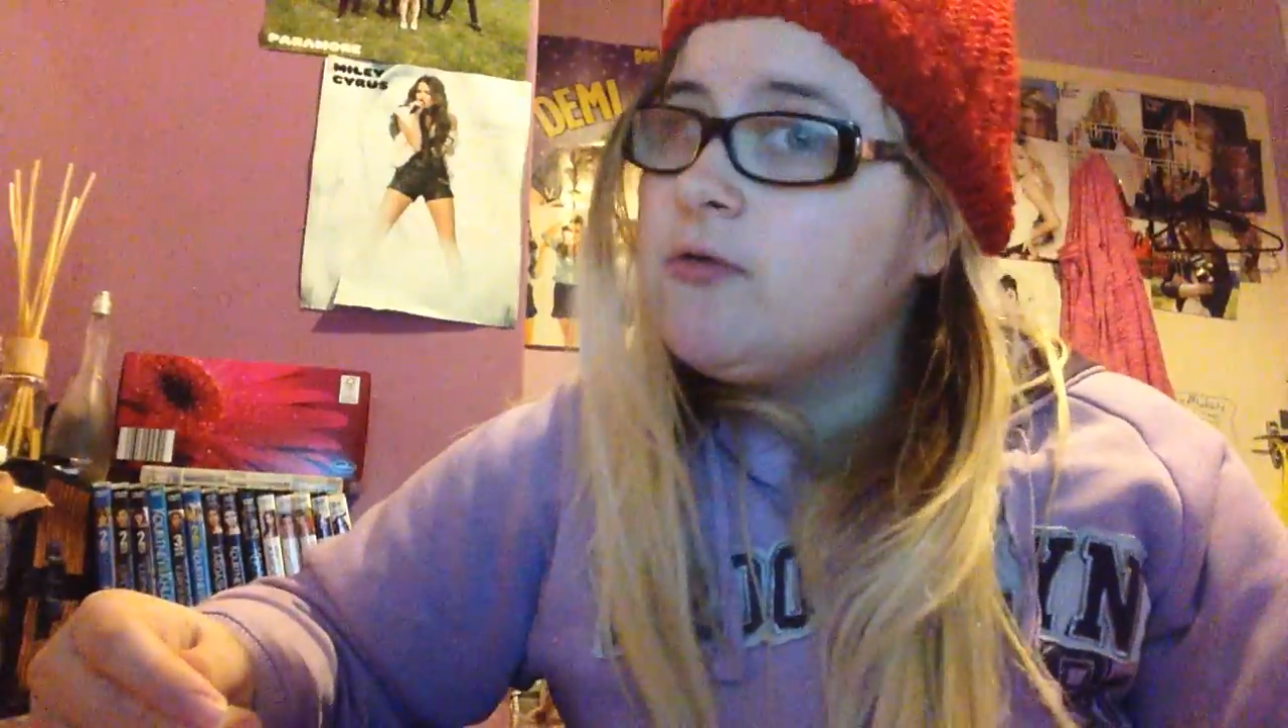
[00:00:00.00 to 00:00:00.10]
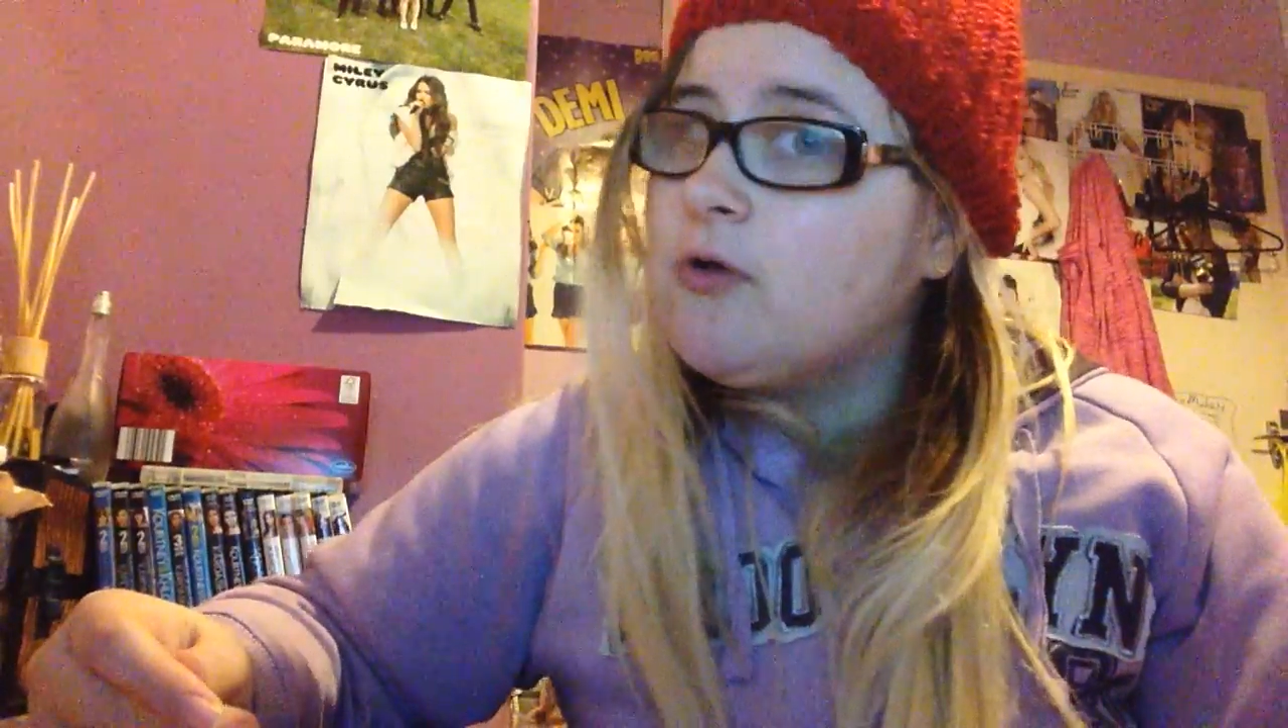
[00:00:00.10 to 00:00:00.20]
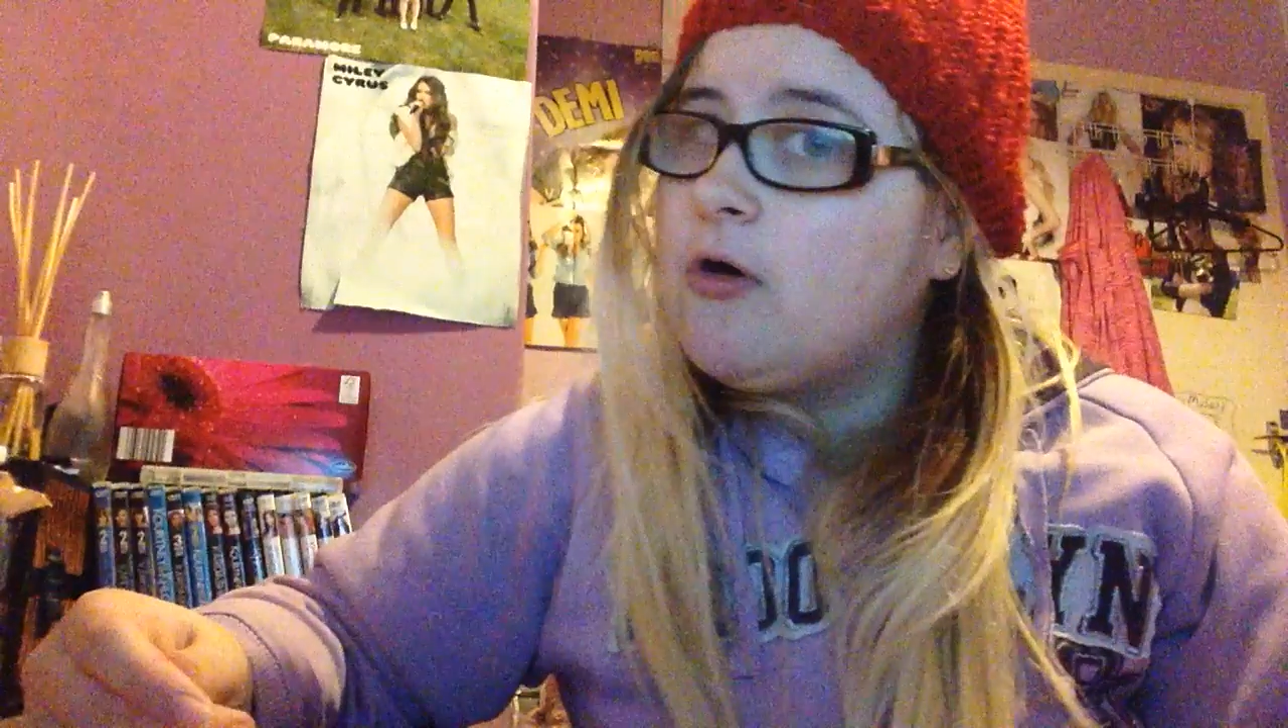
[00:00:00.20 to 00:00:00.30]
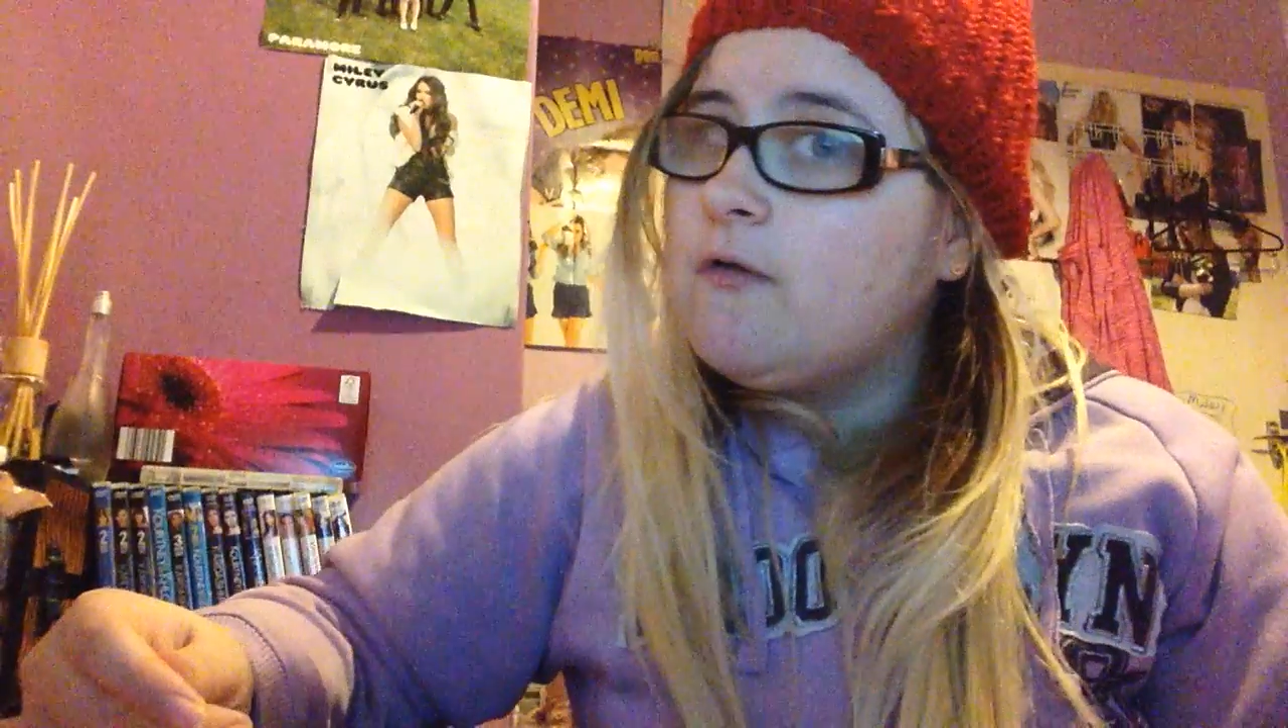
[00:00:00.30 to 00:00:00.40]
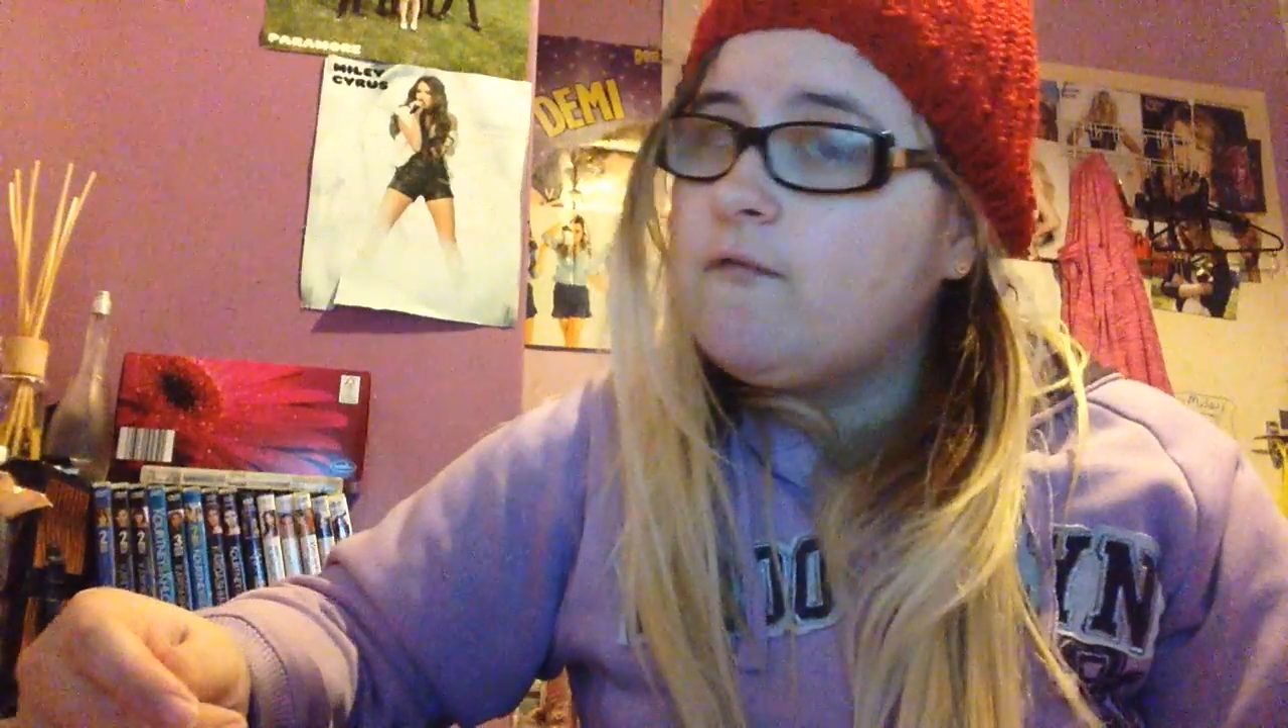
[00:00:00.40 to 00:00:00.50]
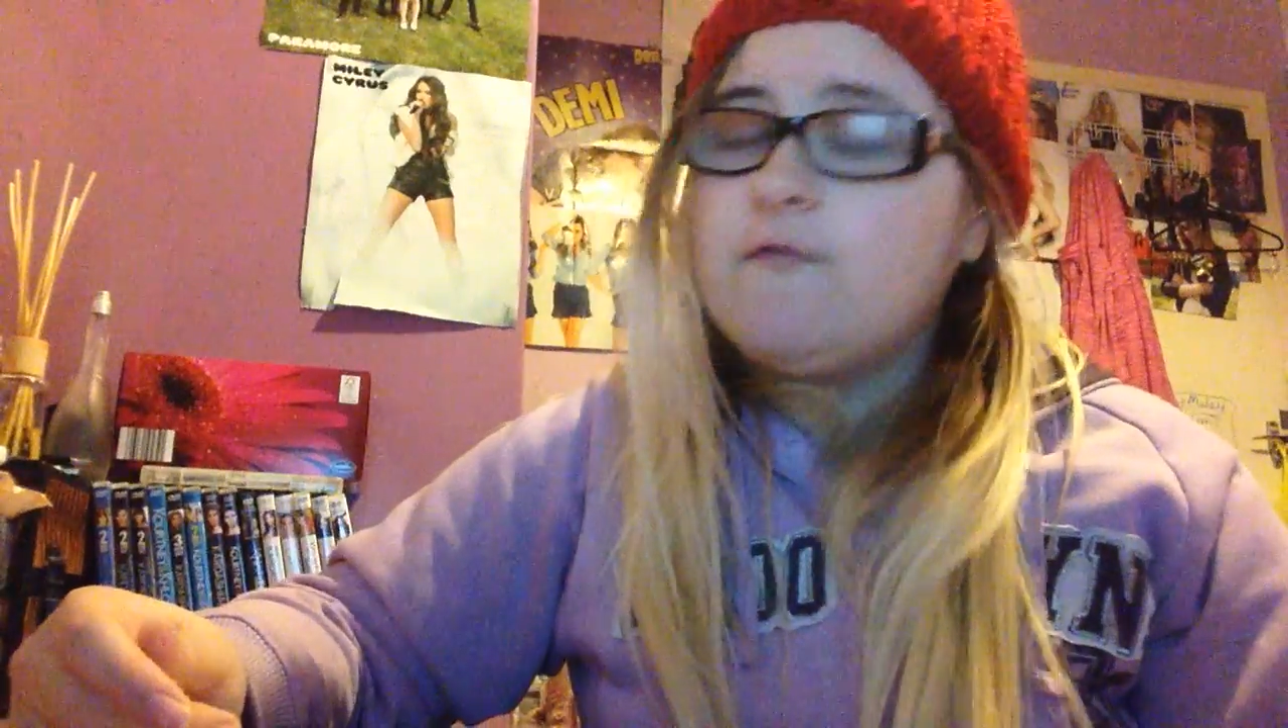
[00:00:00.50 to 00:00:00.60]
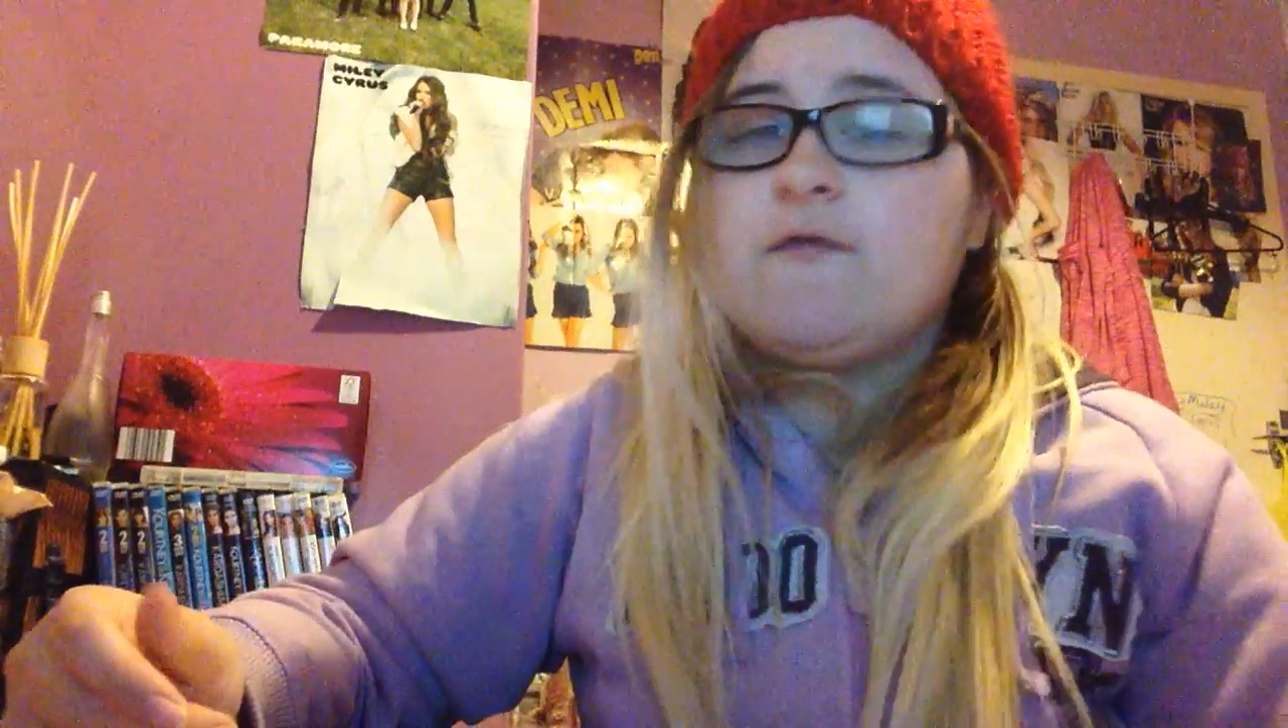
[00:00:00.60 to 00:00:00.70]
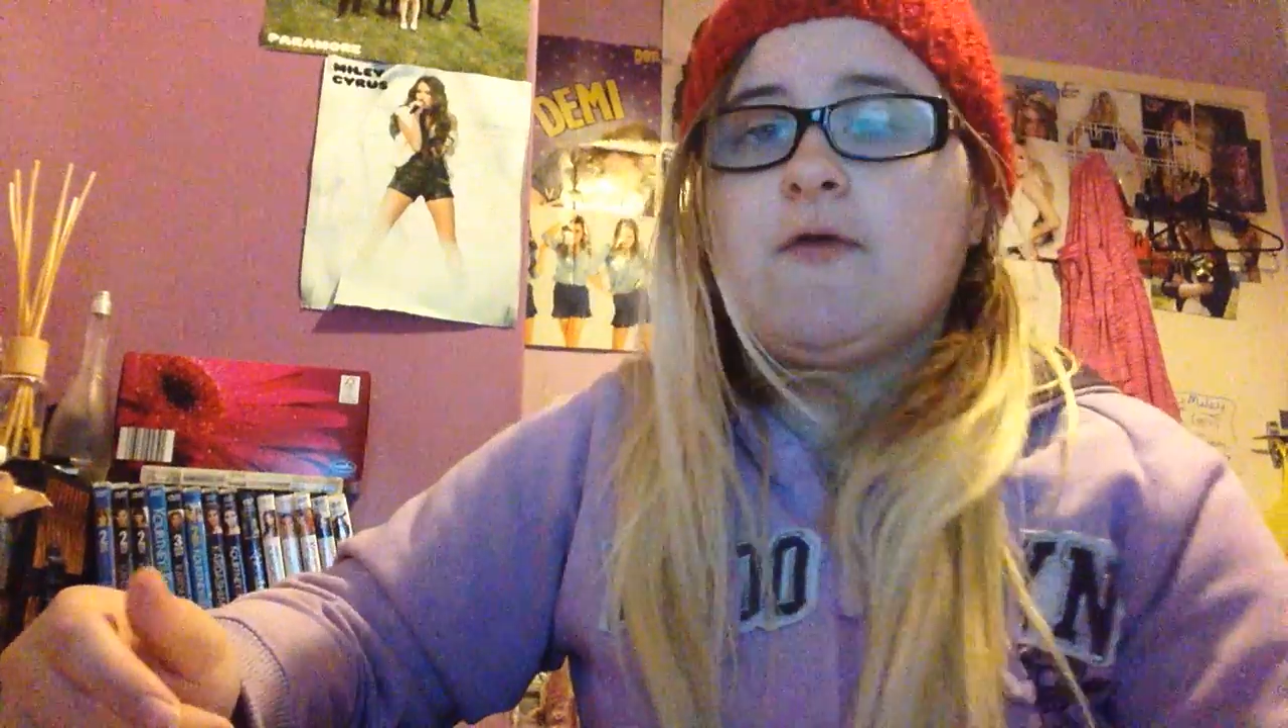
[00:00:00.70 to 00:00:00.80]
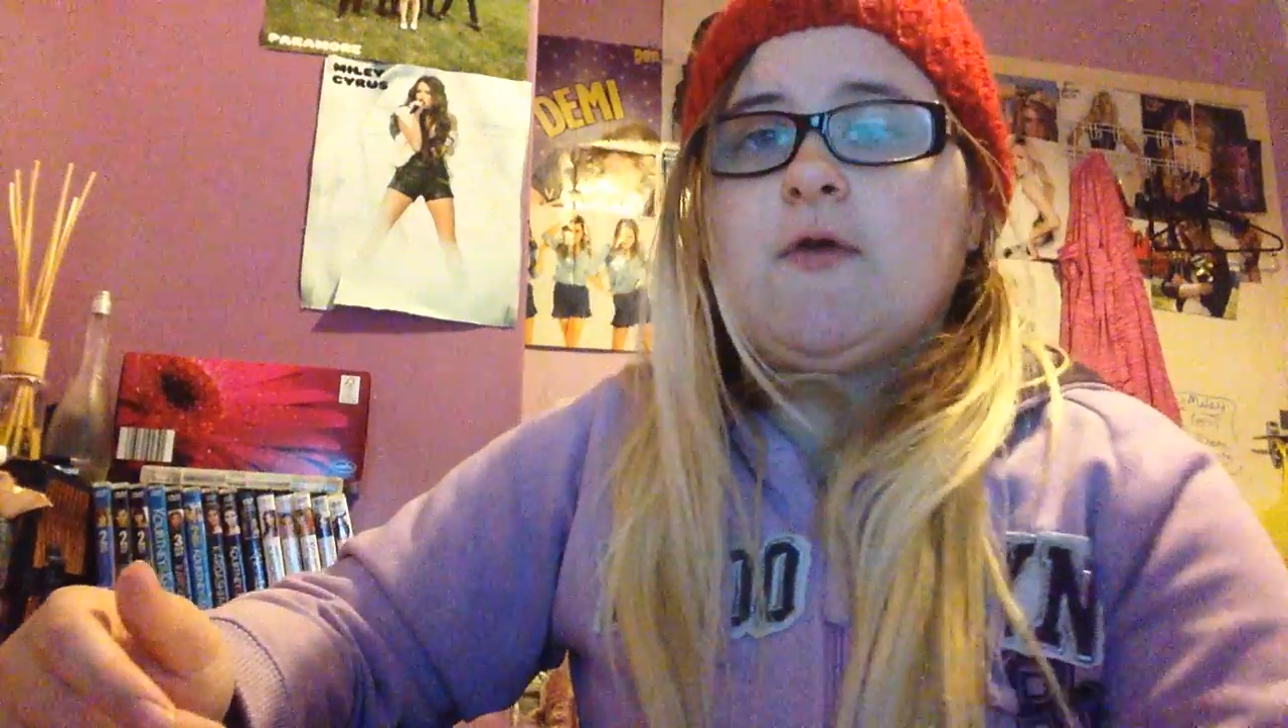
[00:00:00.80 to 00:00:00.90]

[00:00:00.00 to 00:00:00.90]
North,